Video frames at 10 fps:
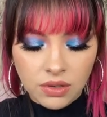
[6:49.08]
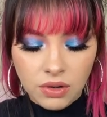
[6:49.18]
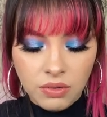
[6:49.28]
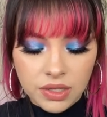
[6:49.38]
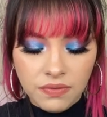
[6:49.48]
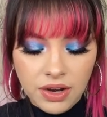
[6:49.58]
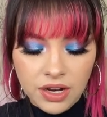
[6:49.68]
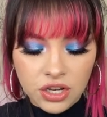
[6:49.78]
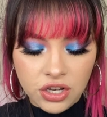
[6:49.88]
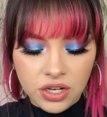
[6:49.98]
Oh, it's
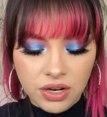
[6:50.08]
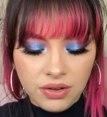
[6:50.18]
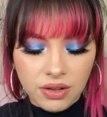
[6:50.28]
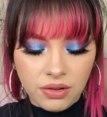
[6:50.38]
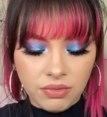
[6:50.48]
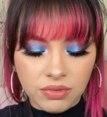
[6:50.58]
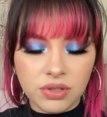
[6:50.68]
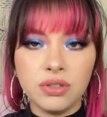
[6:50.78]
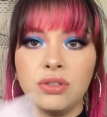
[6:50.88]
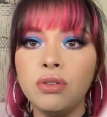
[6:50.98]
very sheer though.
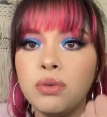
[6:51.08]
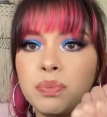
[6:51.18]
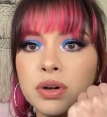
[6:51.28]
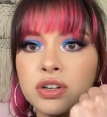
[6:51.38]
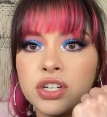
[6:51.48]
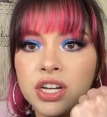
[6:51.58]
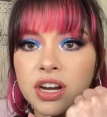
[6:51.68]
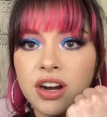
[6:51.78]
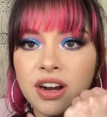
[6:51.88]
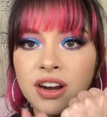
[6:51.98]
Super
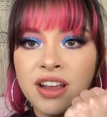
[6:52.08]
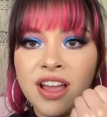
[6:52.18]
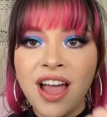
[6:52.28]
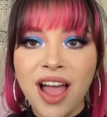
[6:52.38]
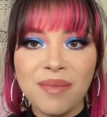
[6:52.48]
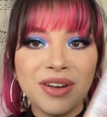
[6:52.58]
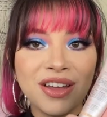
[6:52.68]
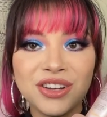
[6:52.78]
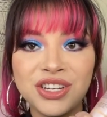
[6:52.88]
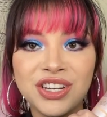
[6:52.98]
sheer. I'm
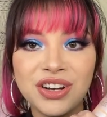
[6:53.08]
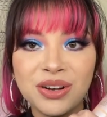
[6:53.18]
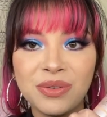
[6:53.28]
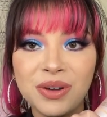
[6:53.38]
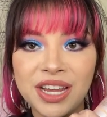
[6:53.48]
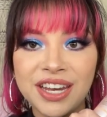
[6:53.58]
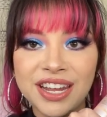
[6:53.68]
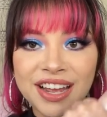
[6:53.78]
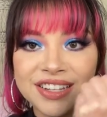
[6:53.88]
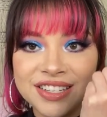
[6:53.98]
not a sheer queen.
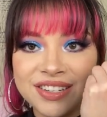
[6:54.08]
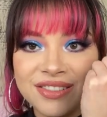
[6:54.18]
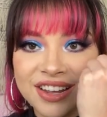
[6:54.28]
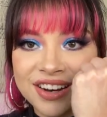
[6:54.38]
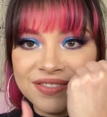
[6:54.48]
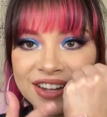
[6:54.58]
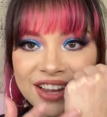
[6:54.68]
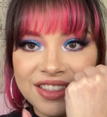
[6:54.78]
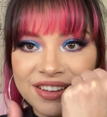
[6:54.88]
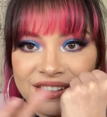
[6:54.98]
Yeah, it's still kind of
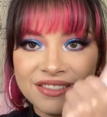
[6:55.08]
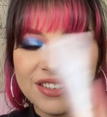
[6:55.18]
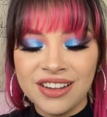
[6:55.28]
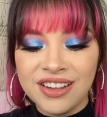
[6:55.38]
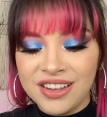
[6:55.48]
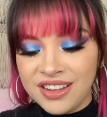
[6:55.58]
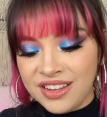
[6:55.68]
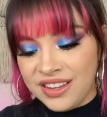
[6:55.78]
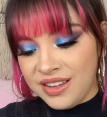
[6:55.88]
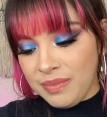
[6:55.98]
light though.
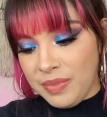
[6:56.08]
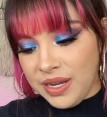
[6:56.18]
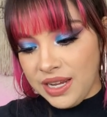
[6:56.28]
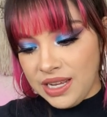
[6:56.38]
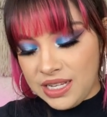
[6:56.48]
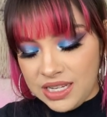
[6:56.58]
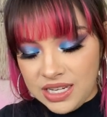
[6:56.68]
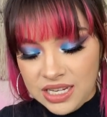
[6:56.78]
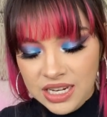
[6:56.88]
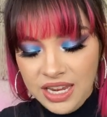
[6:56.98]

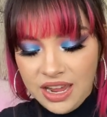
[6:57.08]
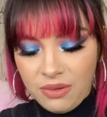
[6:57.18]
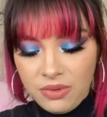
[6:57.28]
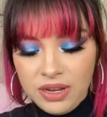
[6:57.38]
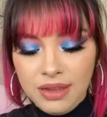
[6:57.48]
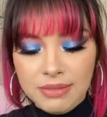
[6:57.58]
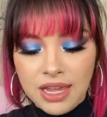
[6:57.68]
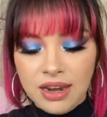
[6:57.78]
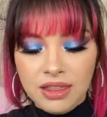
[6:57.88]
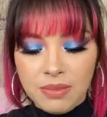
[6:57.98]
But yeah, we'll keep
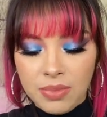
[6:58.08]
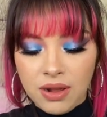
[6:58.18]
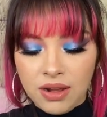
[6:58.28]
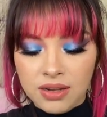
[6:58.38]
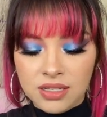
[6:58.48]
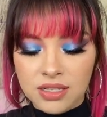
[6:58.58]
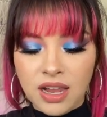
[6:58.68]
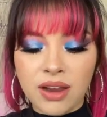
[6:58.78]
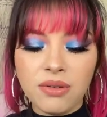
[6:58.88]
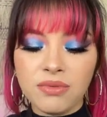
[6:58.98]
that in the box.
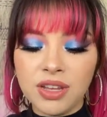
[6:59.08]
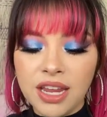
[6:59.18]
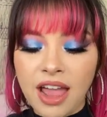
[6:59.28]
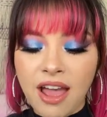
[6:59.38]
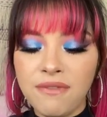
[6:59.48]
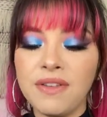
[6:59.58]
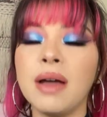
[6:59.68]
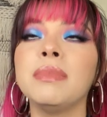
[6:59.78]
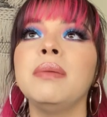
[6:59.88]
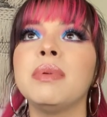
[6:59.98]
I don't really have
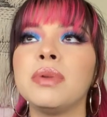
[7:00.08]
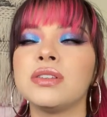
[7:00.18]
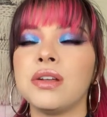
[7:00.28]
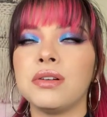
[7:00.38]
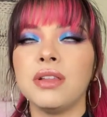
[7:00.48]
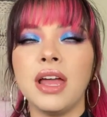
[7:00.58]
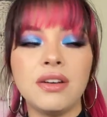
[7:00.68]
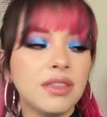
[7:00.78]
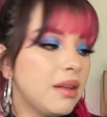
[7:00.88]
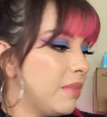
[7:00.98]
family members that are
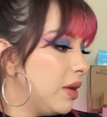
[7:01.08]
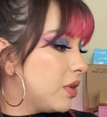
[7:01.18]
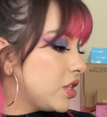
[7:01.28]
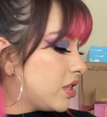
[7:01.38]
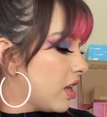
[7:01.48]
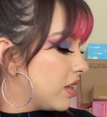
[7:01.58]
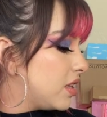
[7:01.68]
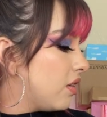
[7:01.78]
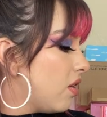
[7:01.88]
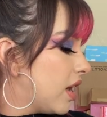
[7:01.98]
lighter than me, which sucks.
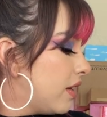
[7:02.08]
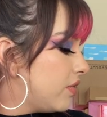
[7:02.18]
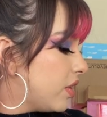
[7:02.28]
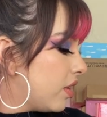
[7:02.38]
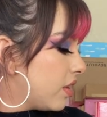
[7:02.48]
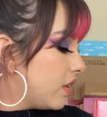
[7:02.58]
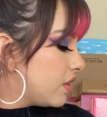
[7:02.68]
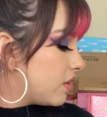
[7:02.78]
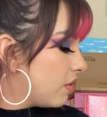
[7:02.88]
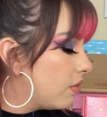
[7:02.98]
They're all kind of darker,
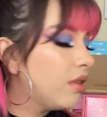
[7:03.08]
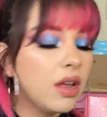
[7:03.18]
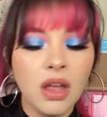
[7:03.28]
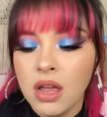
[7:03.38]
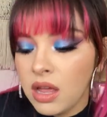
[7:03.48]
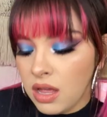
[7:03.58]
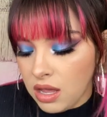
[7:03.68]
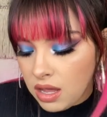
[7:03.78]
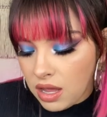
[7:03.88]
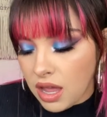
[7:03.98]
so
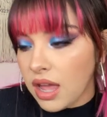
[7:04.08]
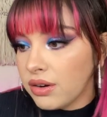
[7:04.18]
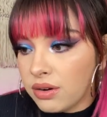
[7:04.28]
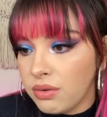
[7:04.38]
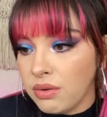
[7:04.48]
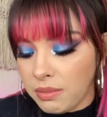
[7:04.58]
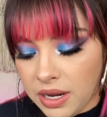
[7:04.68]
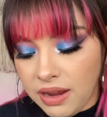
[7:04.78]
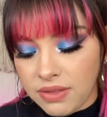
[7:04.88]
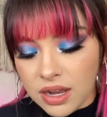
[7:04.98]
I don't know who I'm
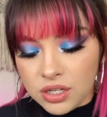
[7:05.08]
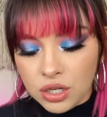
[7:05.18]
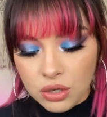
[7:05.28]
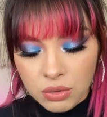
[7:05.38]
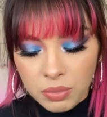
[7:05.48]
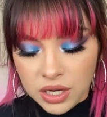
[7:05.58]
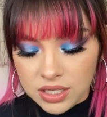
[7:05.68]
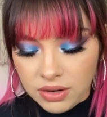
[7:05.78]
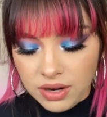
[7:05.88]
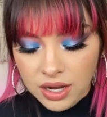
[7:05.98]
give that to because
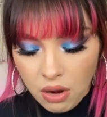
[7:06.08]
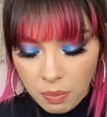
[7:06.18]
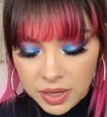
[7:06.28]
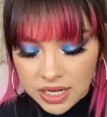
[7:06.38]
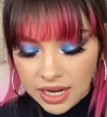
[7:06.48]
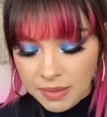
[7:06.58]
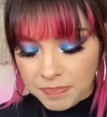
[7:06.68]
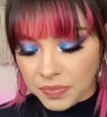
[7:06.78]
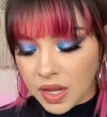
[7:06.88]
I already opened it.